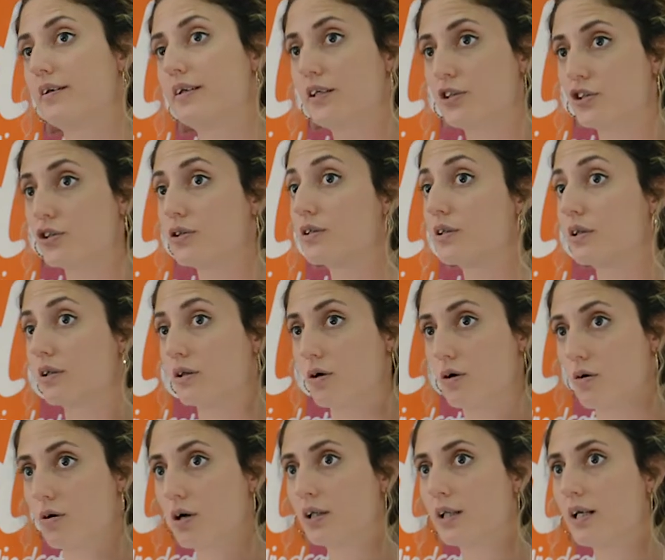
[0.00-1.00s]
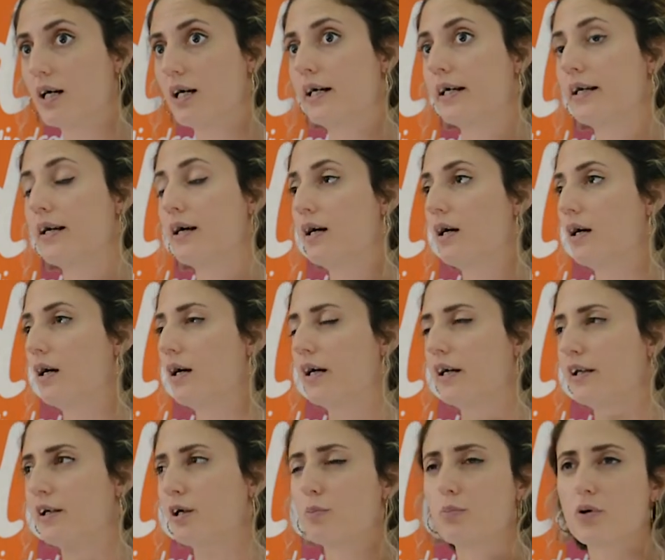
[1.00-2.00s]
teachers can go online,
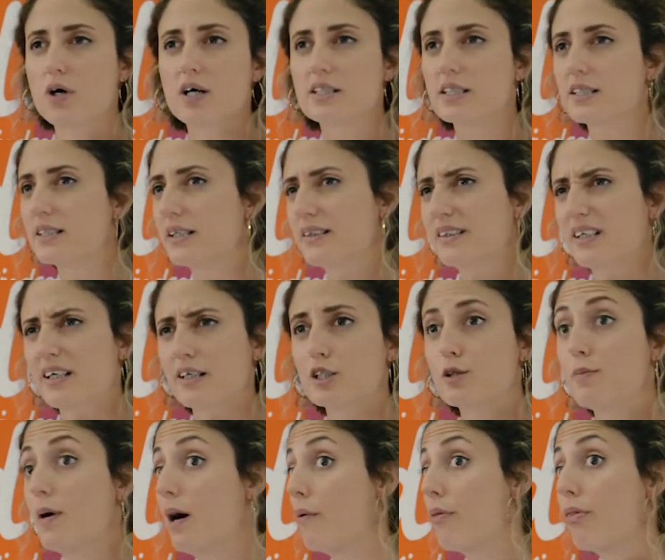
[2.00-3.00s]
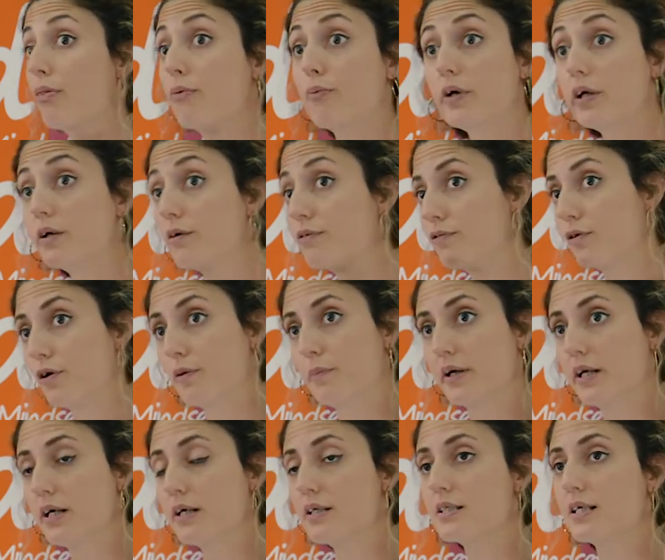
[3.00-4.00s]
and in a process that takes about 3 to 4
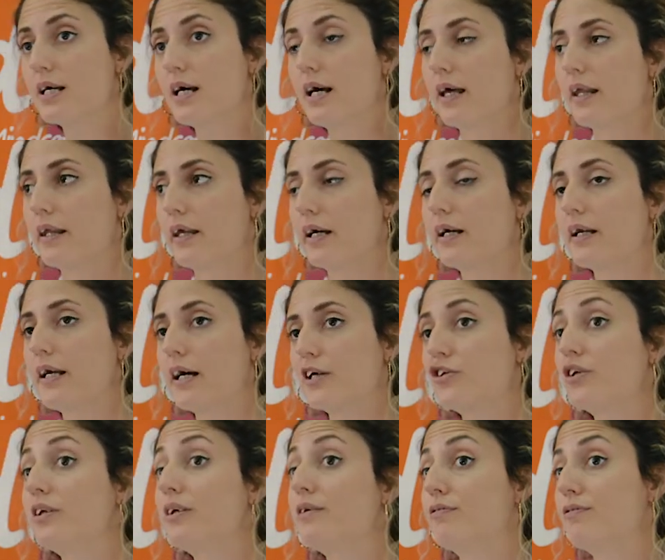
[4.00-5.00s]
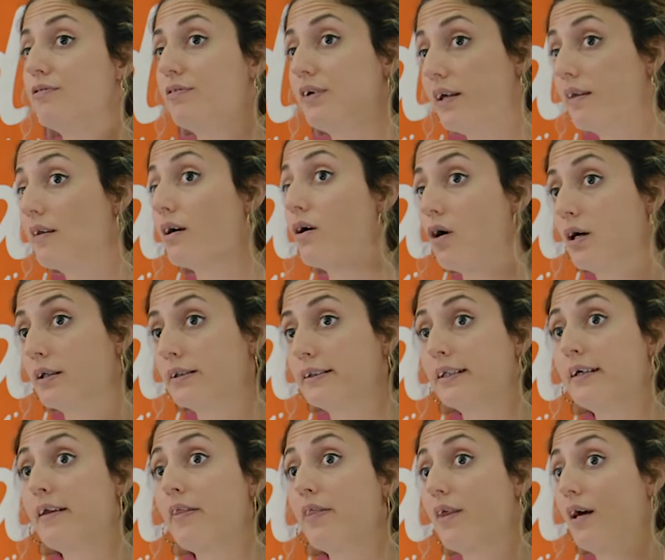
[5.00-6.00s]
minutes, they can actually feed the
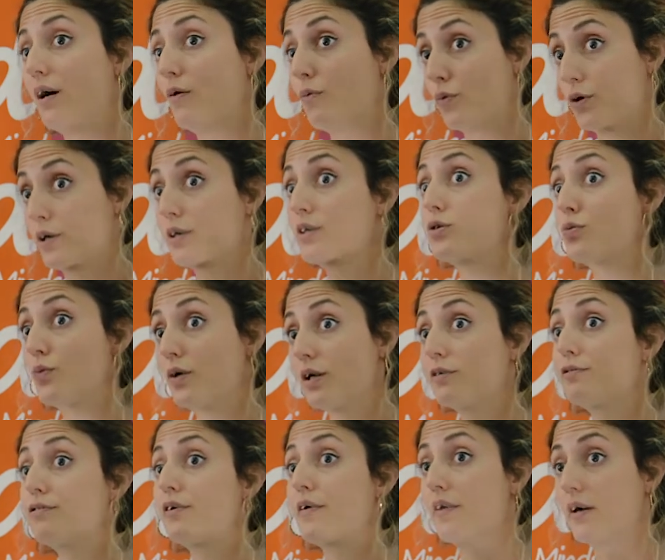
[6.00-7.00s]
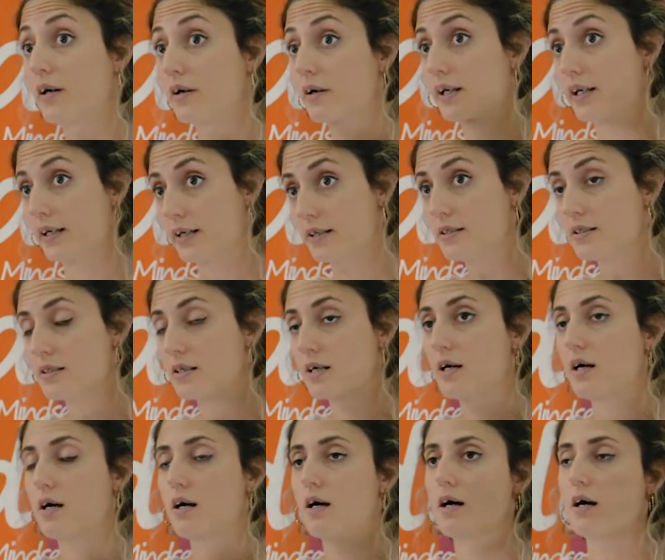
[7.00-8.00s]
content that works well for their kids.
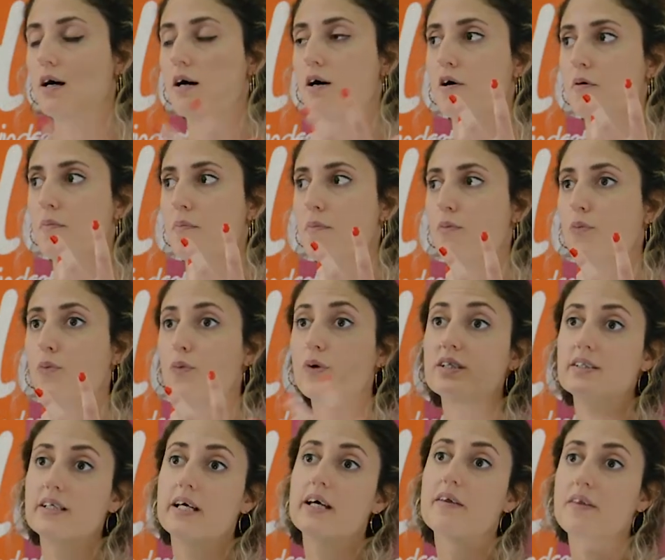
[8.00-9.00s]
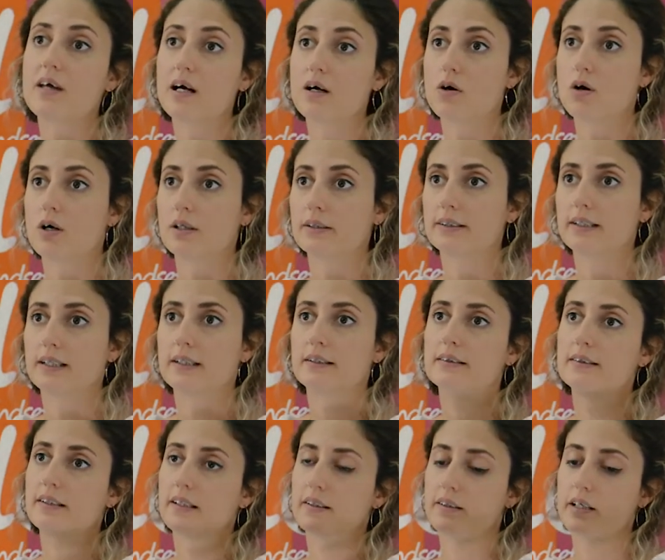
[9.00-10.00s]
We take that
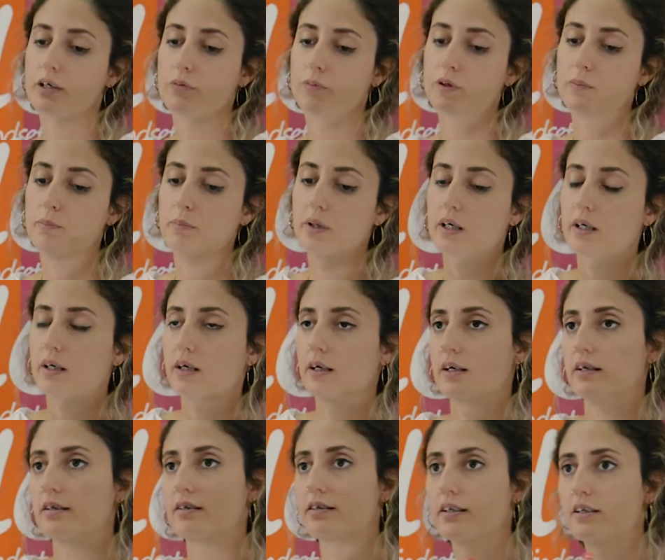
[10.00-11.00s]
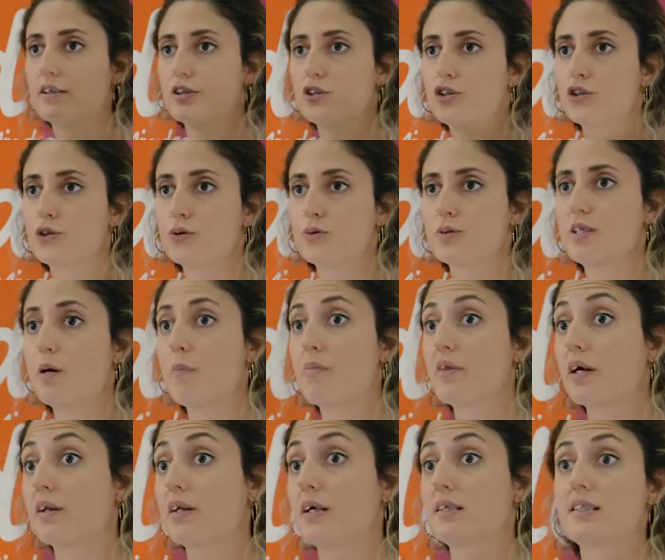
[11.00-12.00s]
content and then we make it into
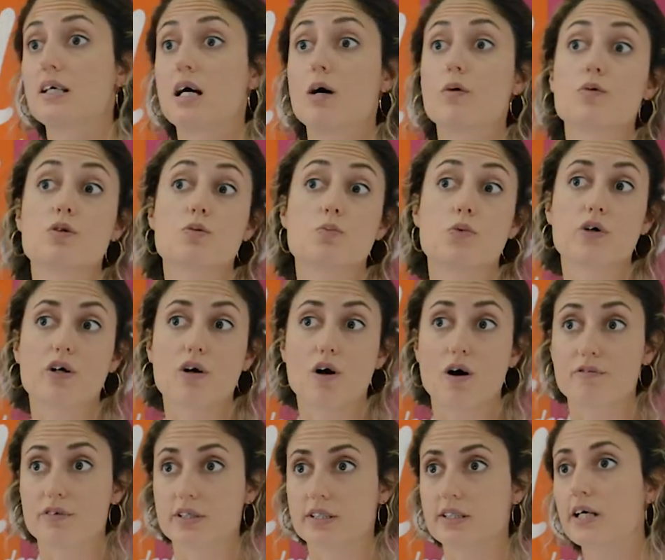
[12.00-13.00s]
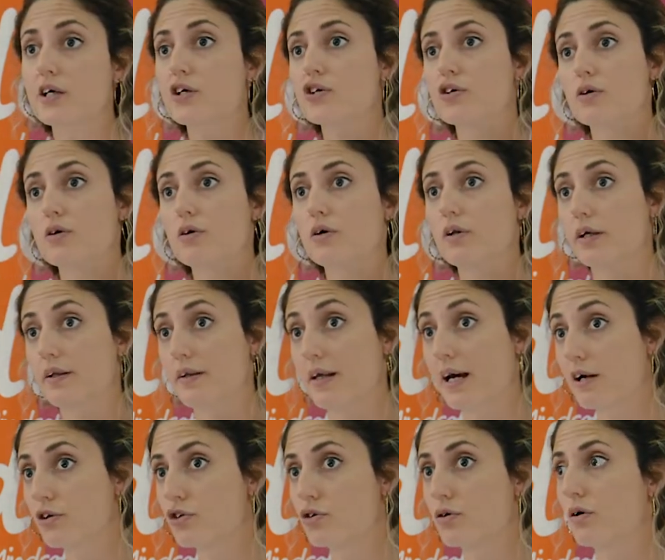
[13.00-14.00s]
something that sounds more conversational and
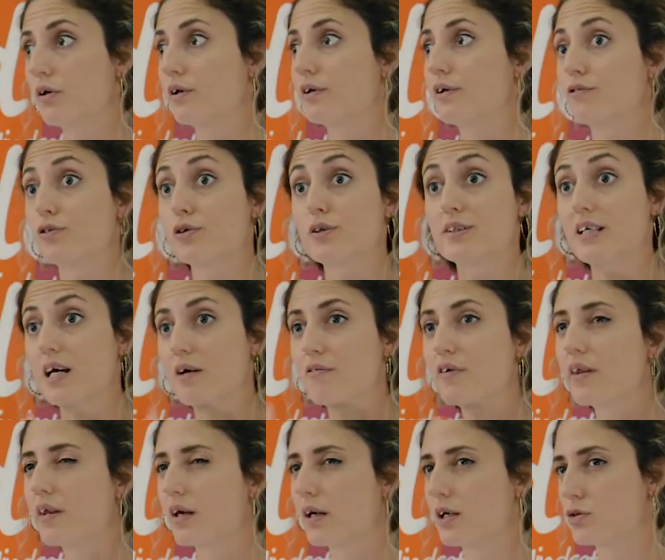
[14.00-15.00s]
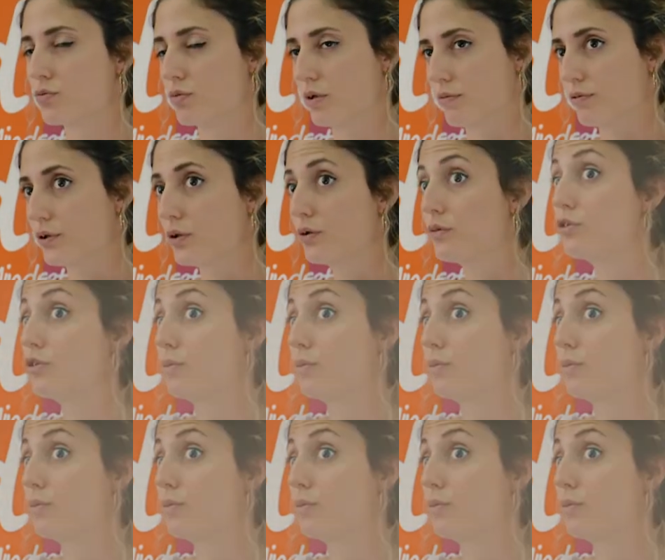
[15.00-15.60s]
natural, and of course everything is reviewed